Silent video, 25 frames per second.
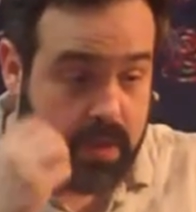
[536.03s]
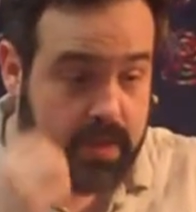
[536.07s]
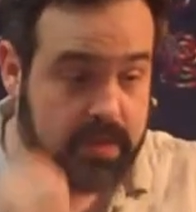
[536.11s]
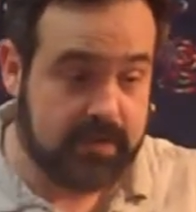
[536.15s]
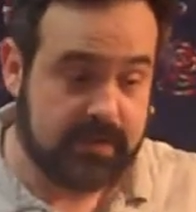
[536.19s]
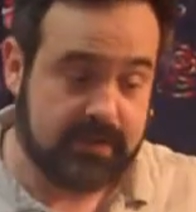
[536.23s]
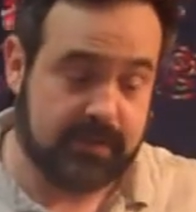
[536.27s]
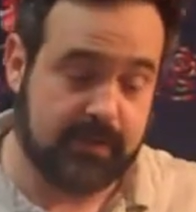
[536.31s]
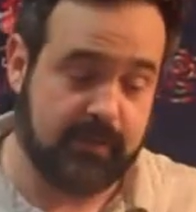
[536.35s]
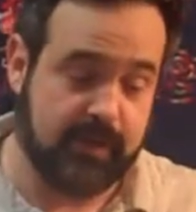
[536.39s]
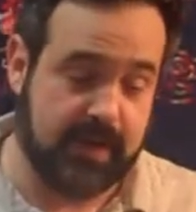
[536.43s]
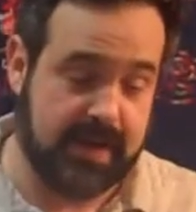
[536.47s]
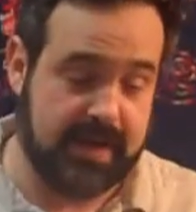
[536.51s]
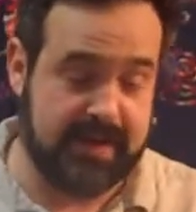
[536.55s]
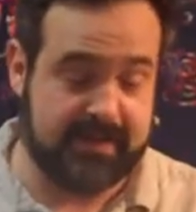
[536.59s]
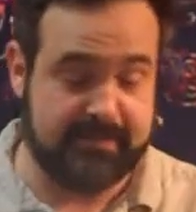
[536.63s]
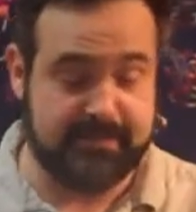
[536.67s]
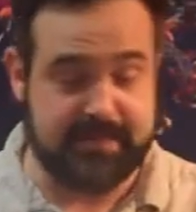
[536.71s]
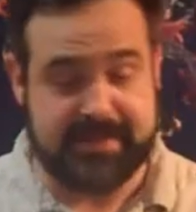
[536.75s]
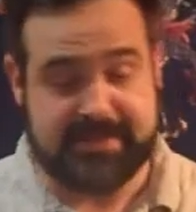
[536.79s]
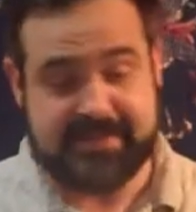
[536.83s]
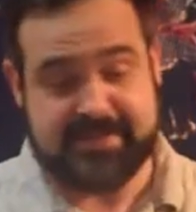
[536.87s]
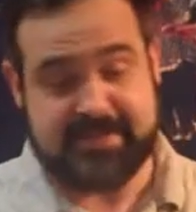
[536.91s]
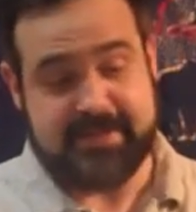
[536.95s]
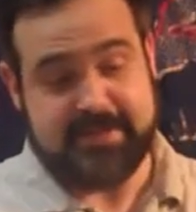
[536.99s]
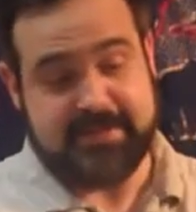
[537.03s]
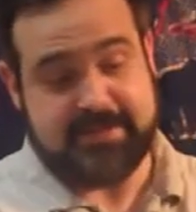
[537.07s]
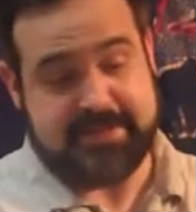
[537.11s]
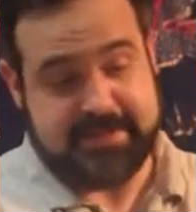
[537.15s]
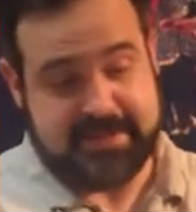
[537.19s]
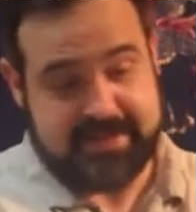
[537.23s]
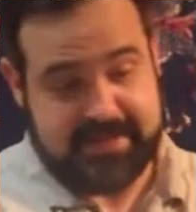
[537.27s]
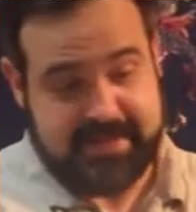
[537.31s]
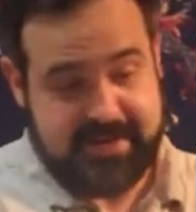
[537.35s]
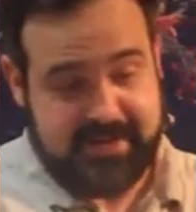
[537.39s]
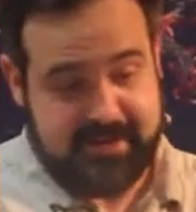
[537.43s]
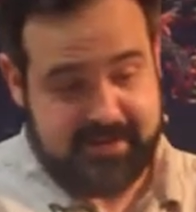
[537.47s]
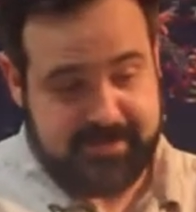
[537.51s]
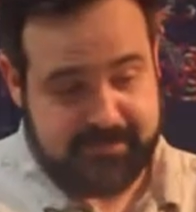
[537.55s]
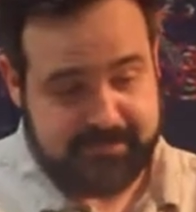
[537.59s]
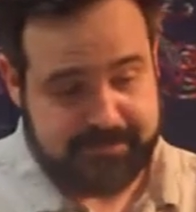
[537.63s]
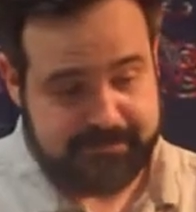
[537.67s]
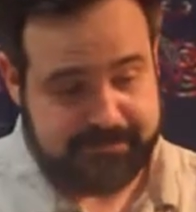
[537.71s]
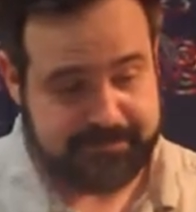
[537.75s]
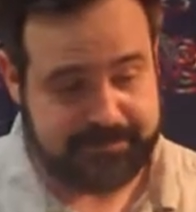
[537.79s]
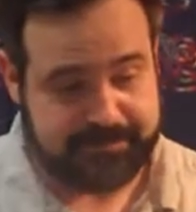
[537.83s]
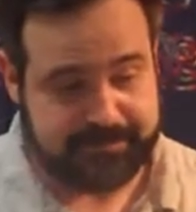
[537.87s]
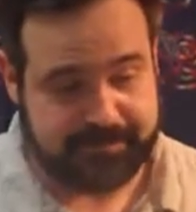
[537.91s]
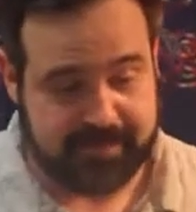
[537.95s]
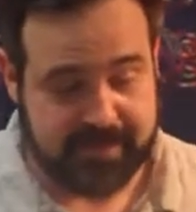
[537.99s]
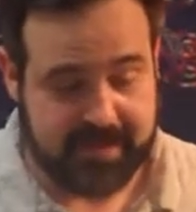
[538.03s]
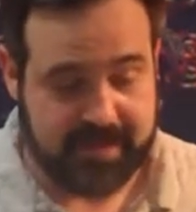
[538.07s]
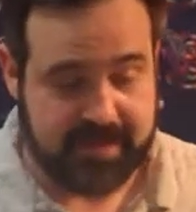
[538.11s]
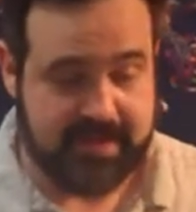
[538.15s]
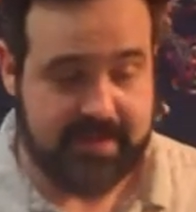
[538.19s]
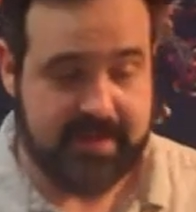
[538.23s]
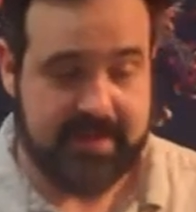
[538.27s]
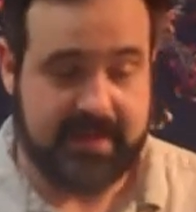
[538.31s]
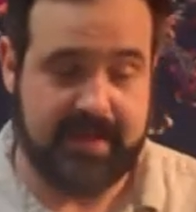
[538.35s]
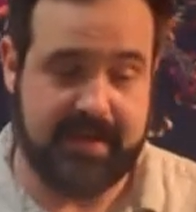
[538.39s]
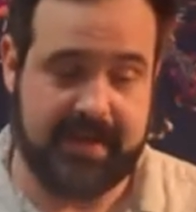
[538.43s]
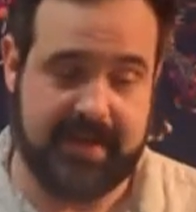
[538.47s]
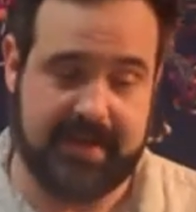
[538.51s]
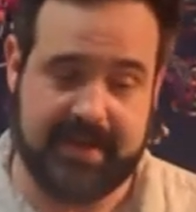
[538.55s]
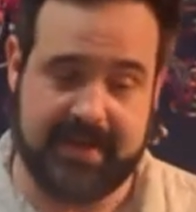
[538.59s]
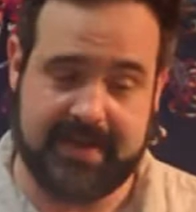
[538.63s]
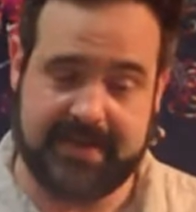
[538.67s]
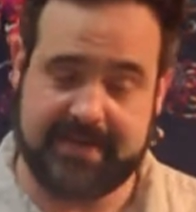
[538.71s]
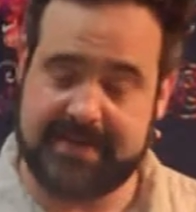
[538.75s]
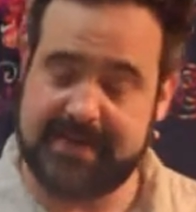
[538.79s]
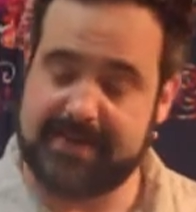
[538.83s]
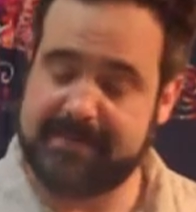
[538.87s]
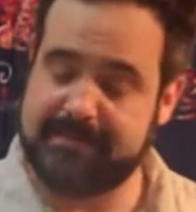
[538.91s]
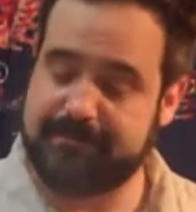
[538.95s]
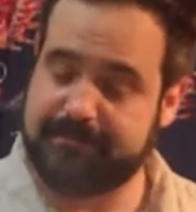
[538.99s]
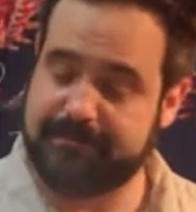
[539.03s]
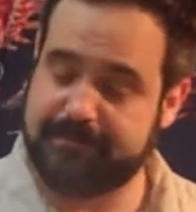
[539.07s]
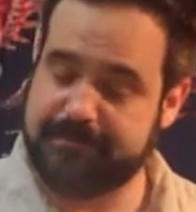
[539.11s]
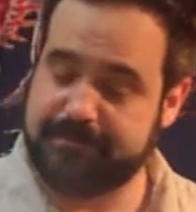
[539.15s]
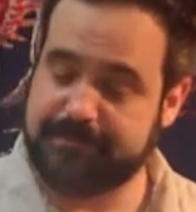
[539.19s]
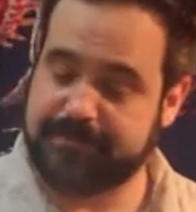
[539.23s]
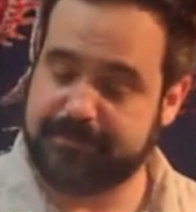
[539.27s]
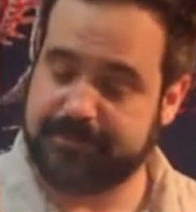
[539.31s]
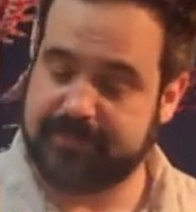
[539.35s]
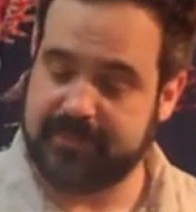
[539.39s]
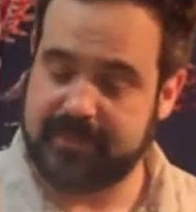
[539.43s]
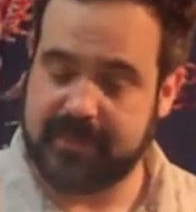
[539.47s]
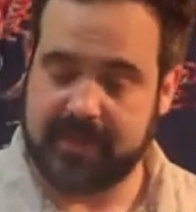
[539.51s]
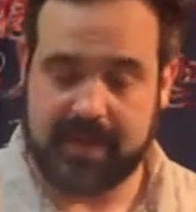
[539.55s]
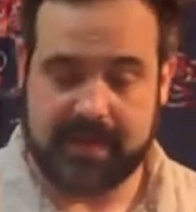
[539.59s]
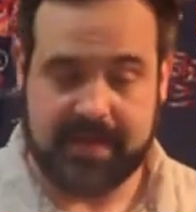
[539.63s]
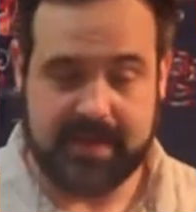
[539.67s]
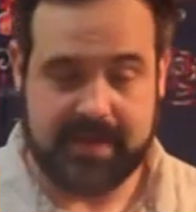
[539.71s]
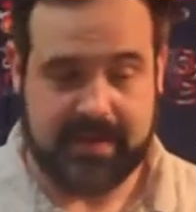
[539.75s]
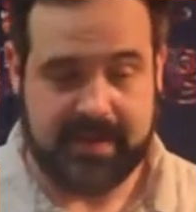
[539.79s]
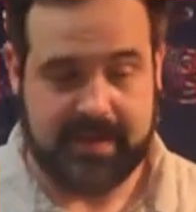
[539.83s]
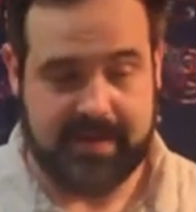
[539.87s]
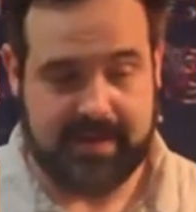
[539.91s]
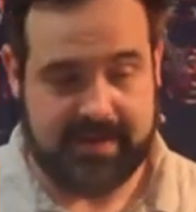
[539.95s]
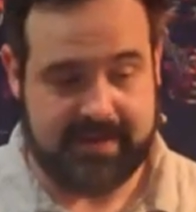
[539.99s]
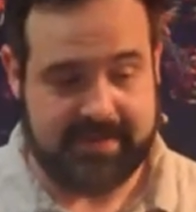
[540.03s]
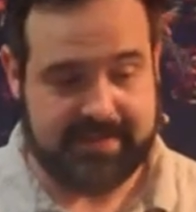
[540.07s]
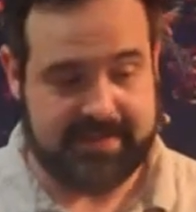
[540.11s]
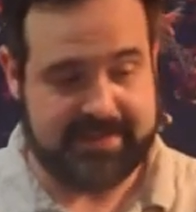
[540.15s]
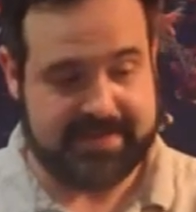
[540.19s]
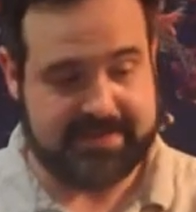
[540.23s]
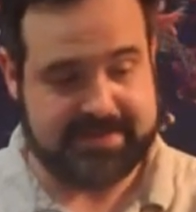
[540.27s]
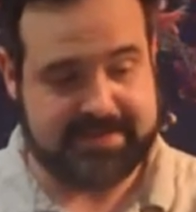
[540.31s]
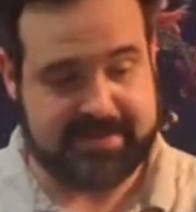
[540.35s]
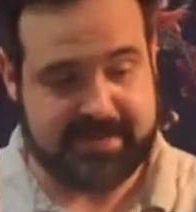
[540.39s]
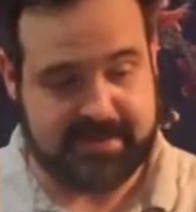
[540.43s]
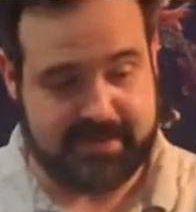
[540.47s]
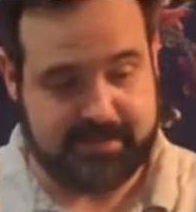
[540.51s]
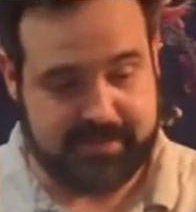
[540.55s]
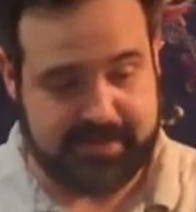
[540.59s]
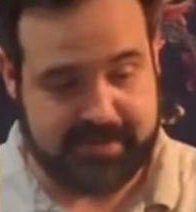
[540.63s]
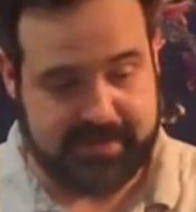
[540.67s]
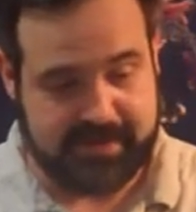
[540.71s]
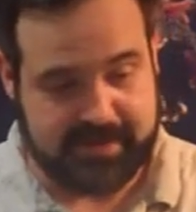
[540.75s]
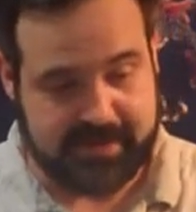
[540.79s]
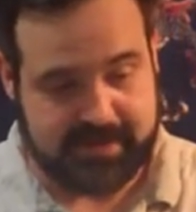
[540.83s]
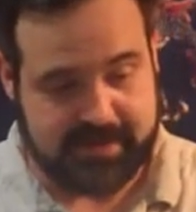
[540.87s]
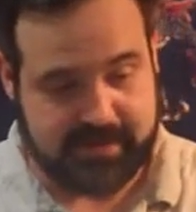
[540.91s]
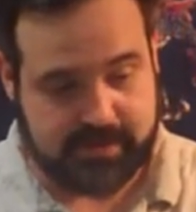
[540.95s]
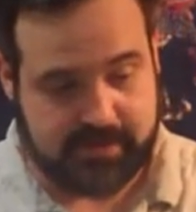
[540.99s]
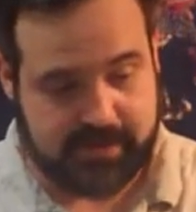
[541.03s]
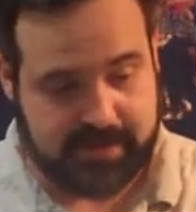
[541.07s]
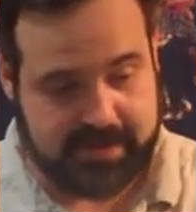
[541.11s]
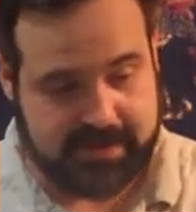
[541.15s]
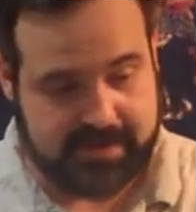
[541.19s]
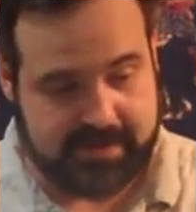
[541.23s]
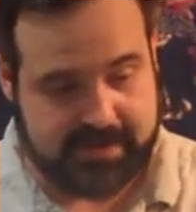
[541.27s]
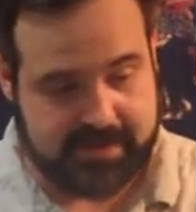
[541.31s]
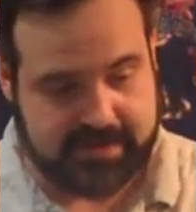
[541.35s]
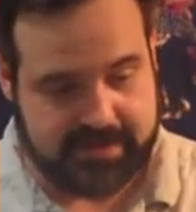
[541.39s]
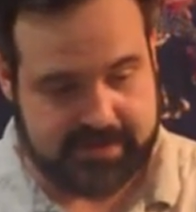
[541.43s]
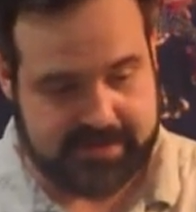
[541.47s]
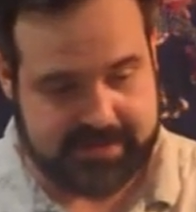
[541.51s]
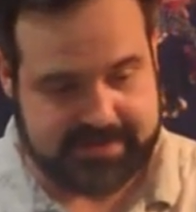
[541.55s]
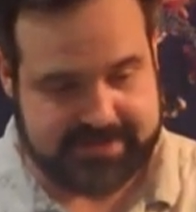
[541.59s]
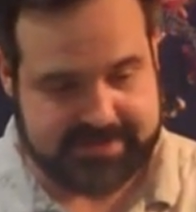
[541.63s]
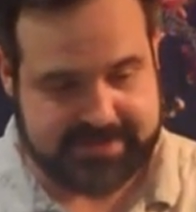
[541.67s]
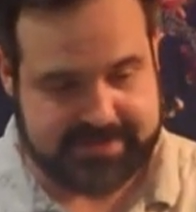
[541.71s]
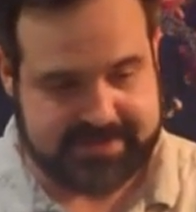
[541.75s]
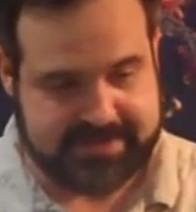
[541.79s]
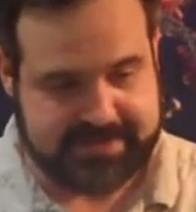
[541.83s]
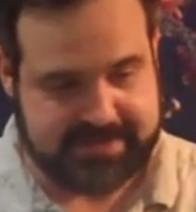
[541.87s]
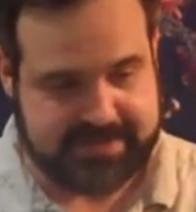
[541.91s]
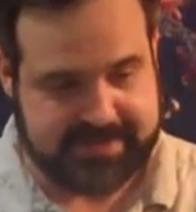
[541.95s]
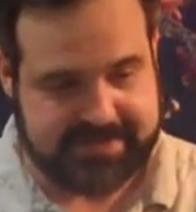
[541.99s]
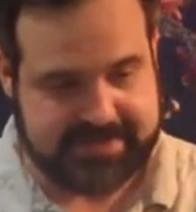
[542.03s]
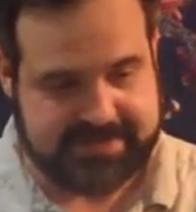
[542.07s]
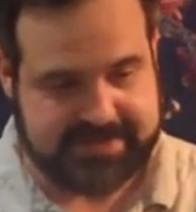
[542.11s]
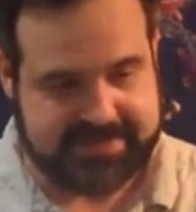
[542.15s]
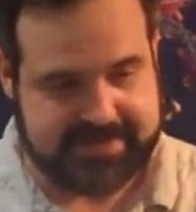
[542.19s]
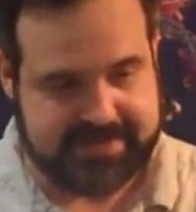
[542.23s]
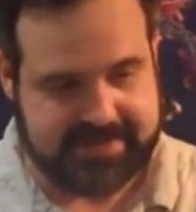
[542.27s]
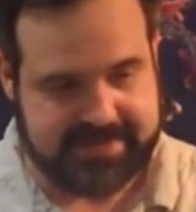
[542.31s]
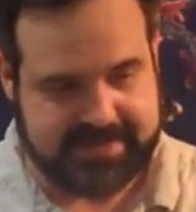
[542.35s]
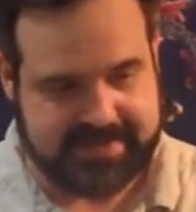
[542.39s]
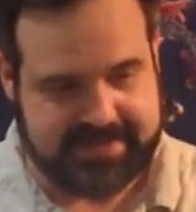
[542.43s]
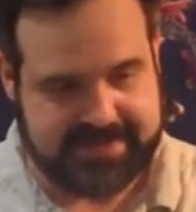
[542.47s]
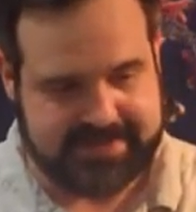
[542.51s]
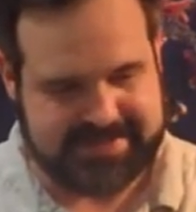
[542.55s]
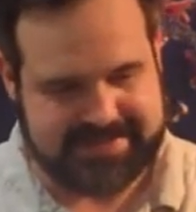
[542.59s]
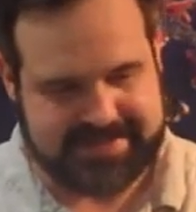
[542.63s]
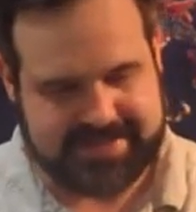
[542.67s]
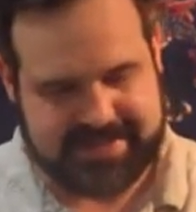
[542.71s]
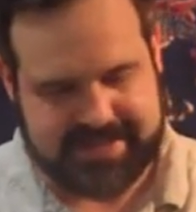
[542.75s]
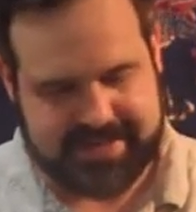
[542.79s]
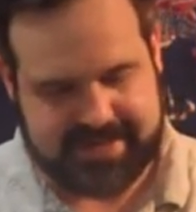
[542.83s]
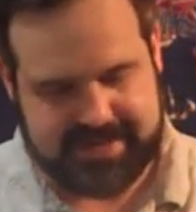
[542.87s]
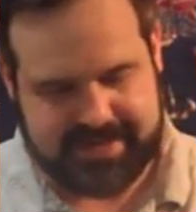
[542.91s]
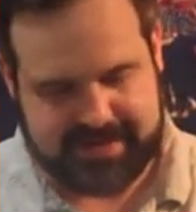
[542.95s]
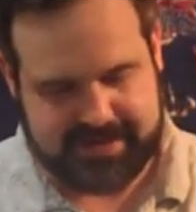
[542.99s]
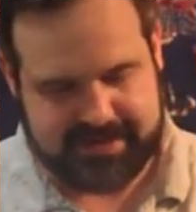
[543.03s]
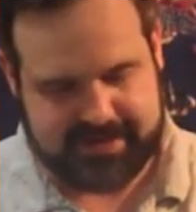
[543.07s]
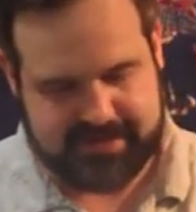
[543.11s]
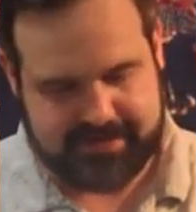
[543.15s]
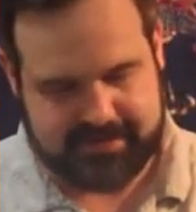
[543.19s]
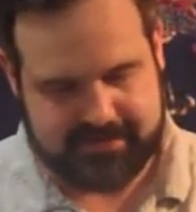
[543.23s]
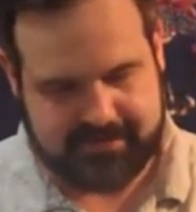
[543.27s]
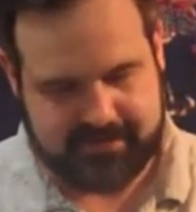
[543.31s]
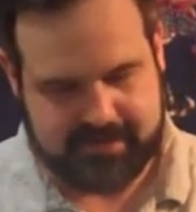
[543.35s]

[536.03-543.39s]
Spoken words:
So anyway, I mixed those in here, and I think it's going to be quite good. It's getting